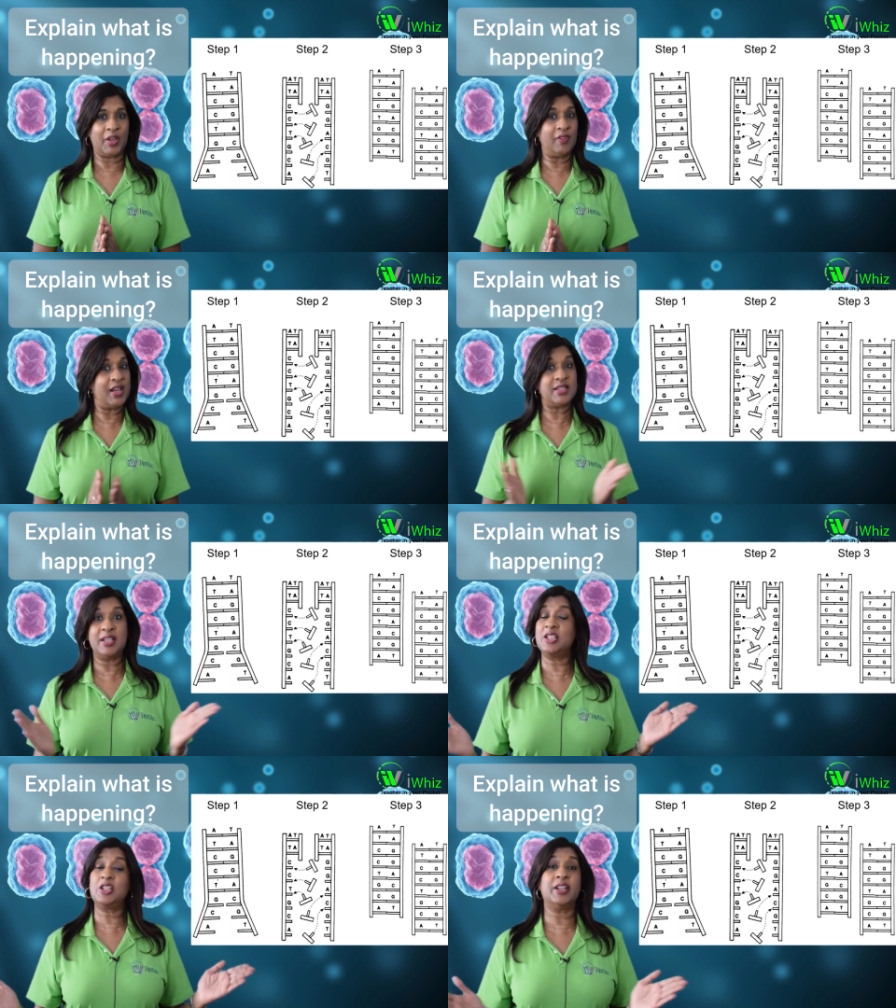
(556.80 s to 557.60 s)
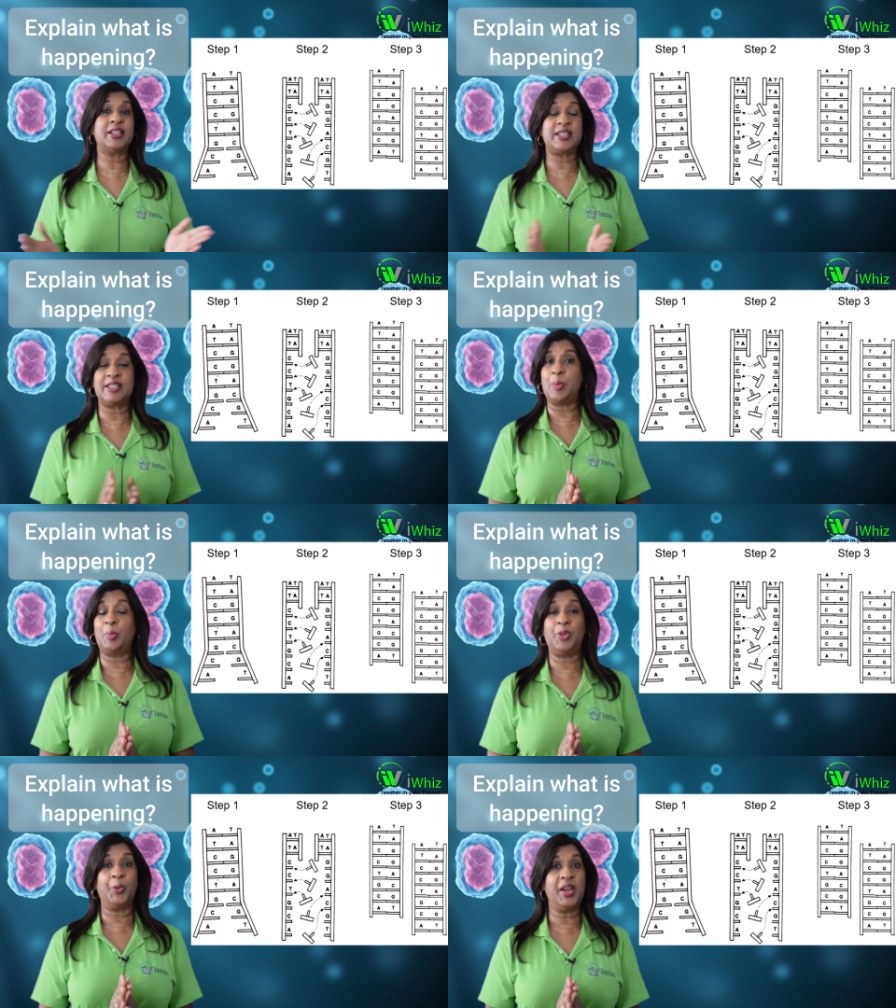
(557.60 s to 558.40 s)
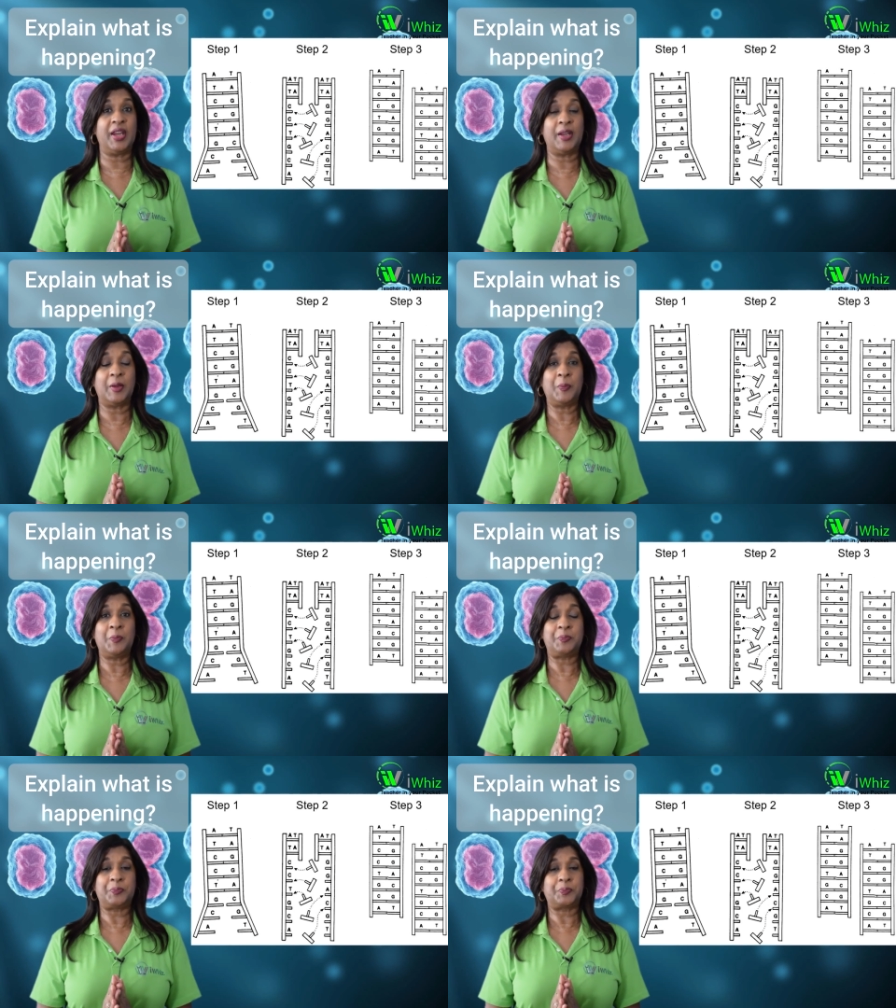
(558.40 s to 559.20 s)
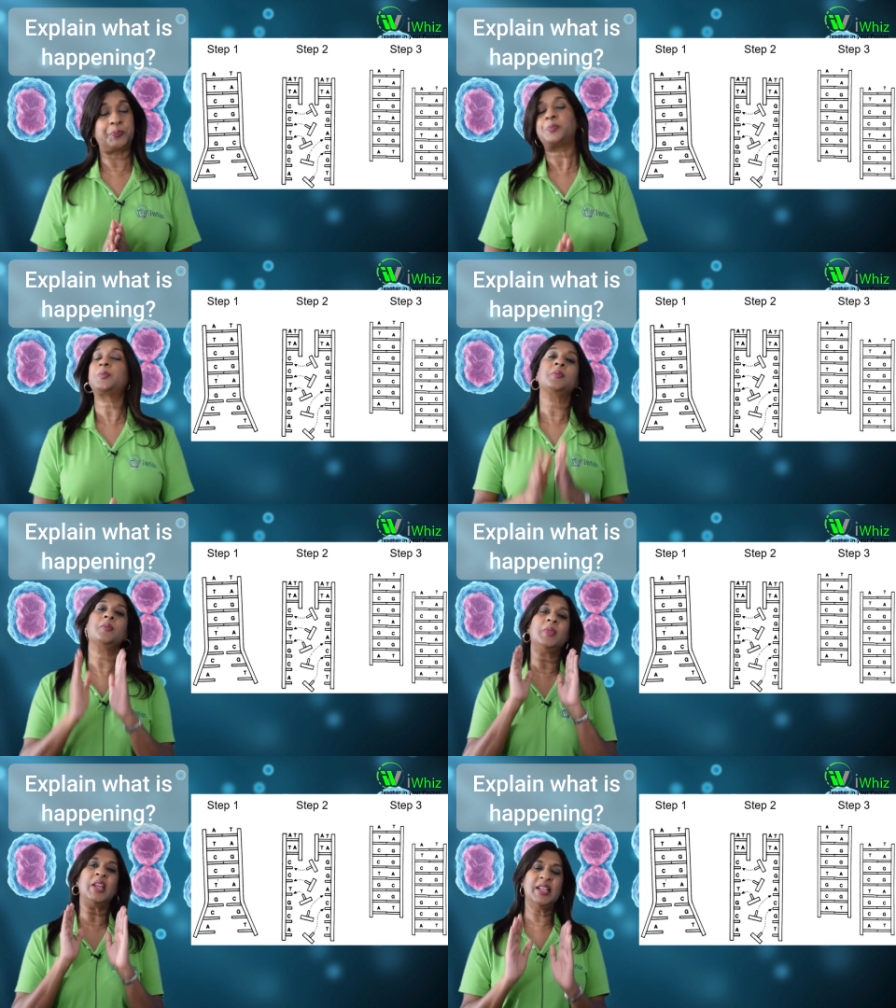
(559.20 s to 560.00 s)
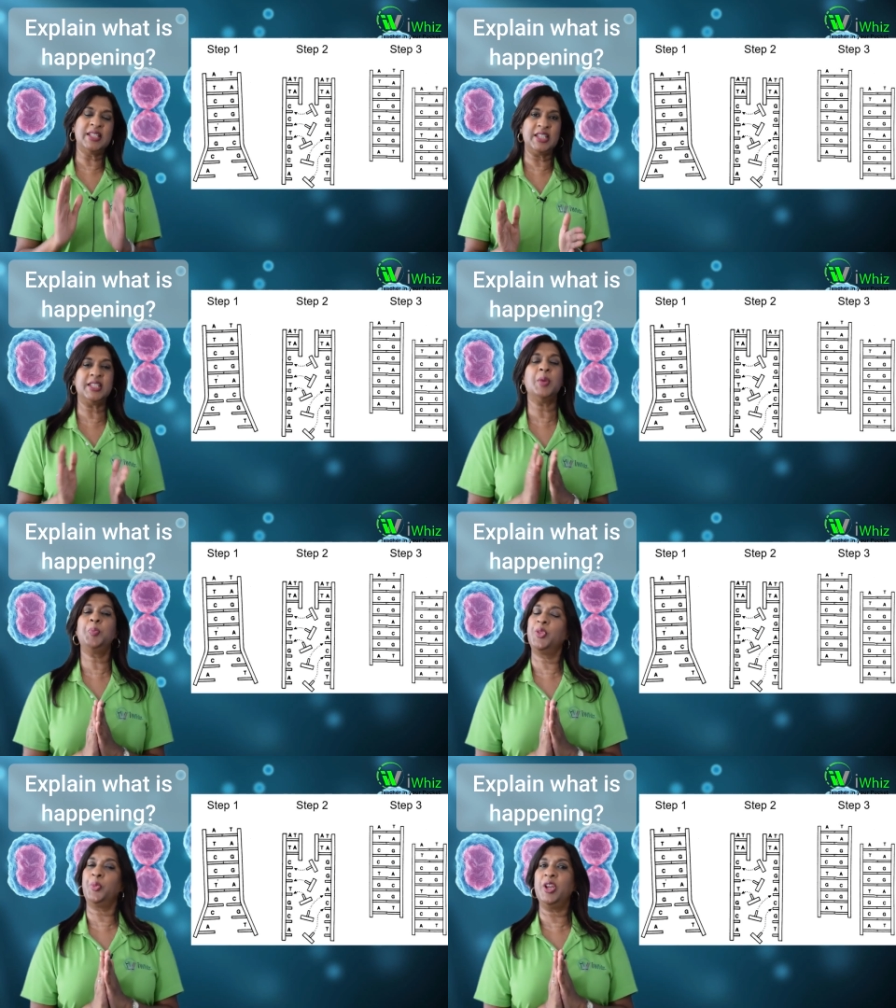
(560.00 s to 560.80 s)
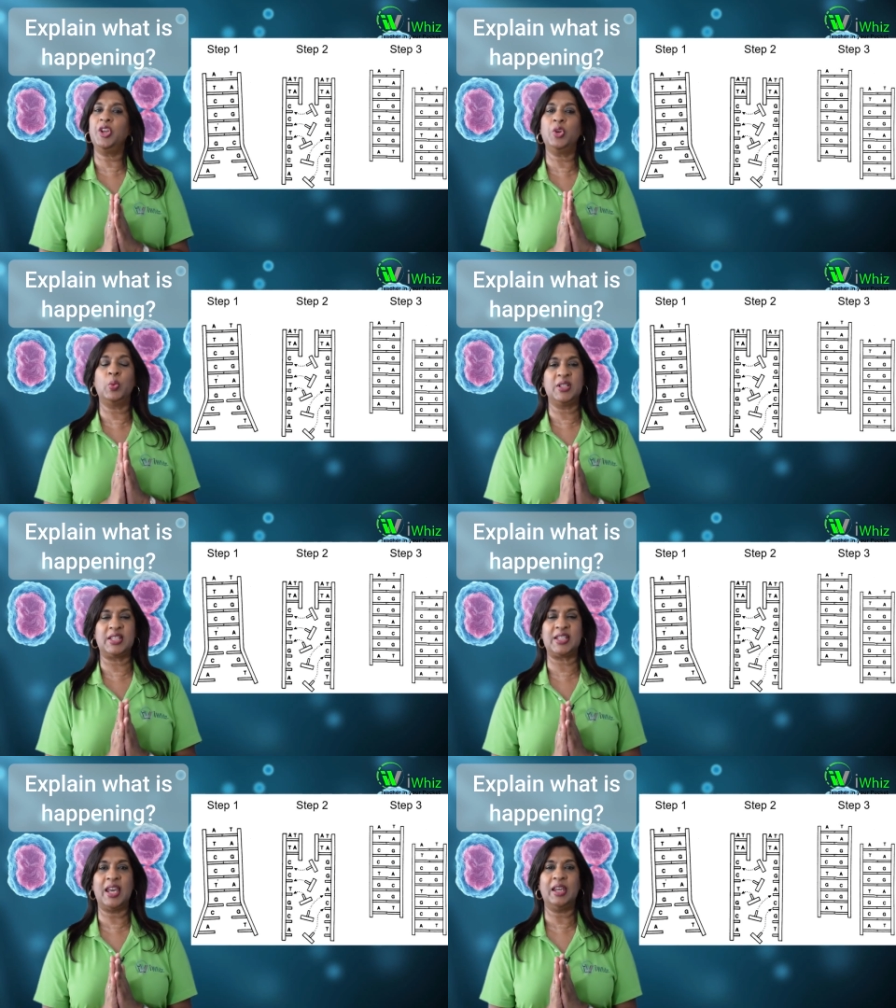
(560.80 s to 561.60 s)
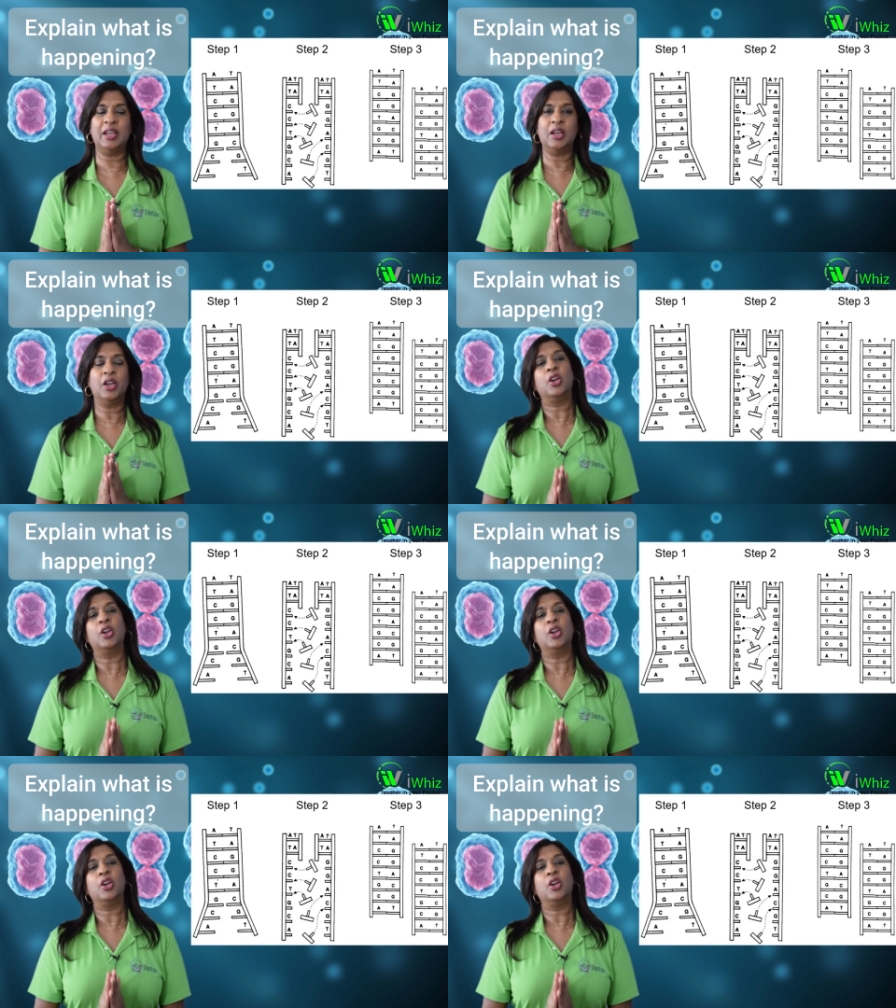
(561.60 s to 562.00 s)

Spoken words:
Right, and let's look at step 3. In step 3, you will say